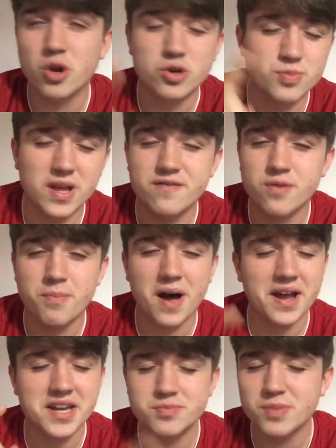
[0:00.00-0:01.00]
You know, he's played for
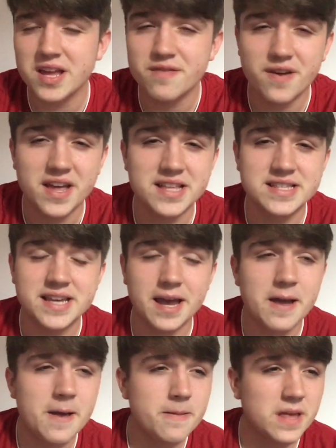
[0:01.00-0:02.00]
Bayern, he's played for
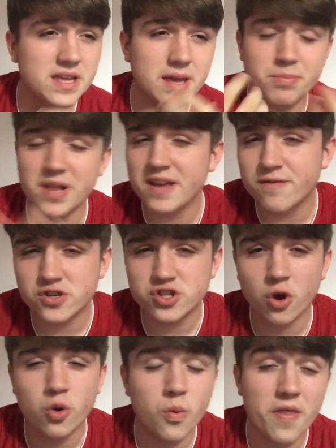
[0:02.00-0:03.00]
Inter, he, he played for
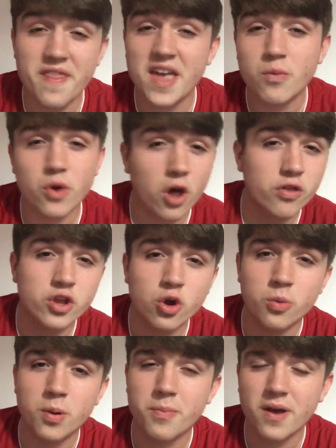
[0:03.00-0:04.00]
Stoke when they were on the
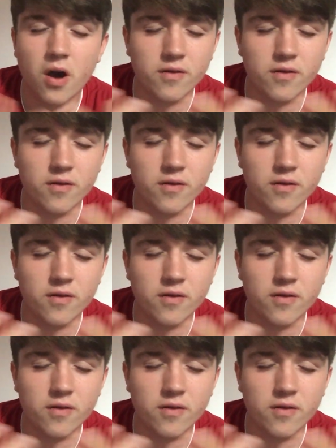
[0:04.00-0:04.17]
up a bit.